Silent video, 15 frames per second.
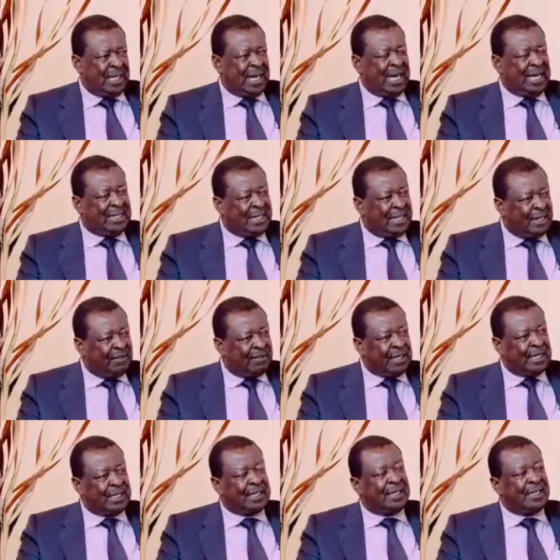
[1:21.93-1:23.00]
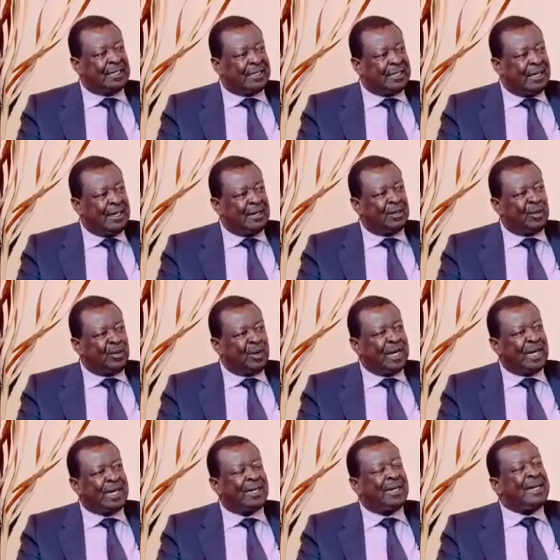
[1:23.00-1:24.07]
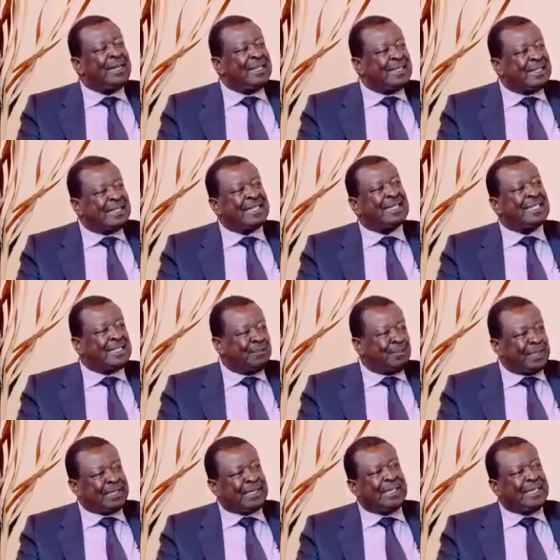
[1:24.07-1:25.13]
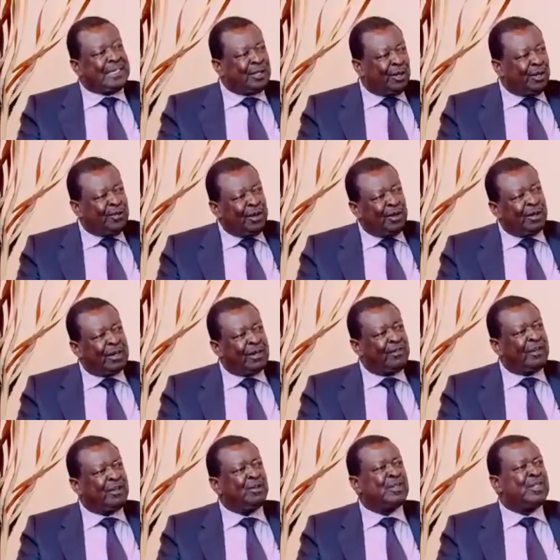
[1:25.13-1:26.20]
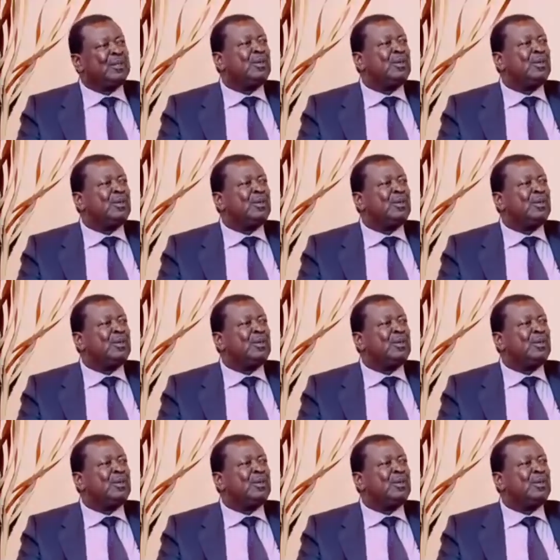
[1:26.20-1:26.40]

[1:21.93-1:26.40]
has left us in a scenario where 60% of our revenues is